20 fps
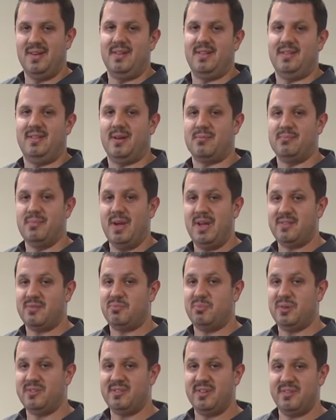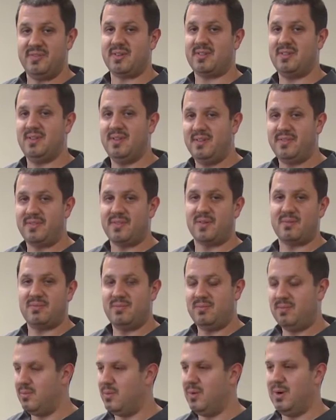They're made specifically for
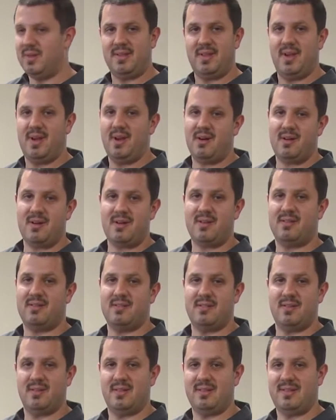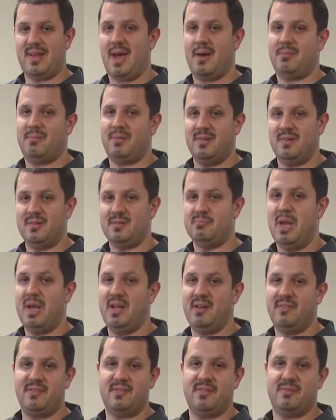what they are. So the tablet is
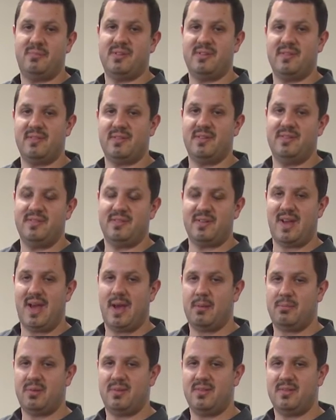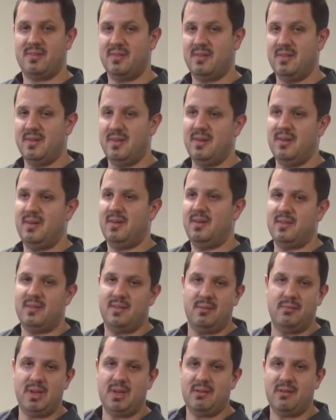made specifically for tablets.
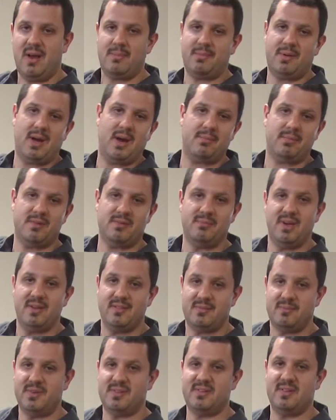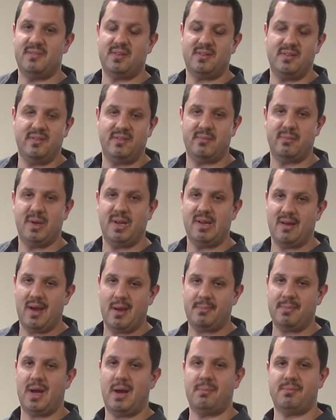The mini laptop is made specifically for mini
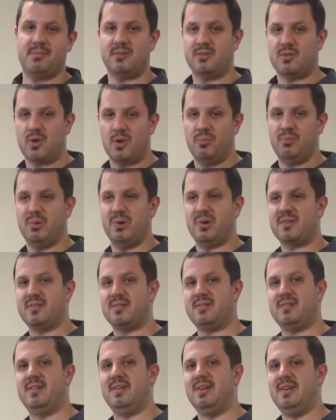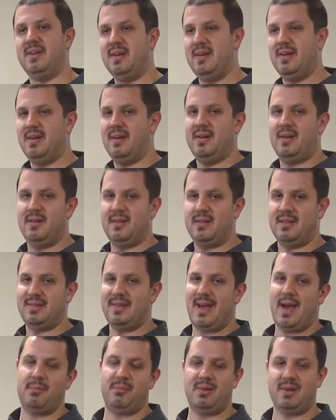laptops and Chromebooks. The
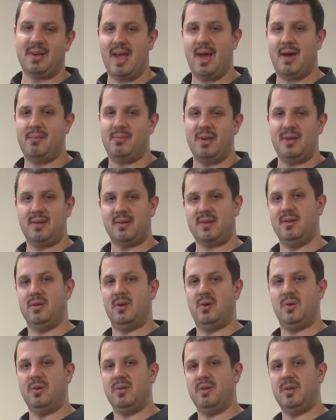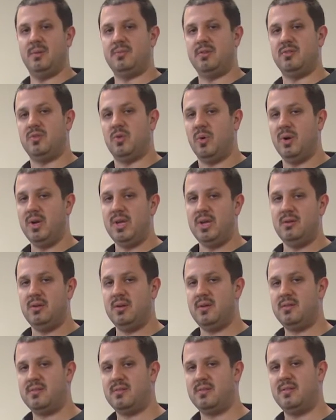tablet cabinet can hold up to 20
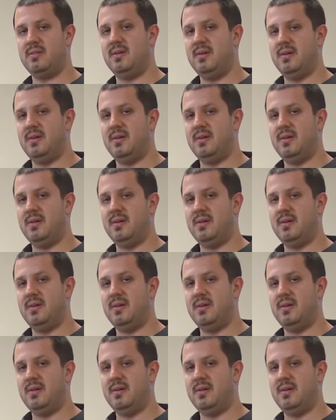units.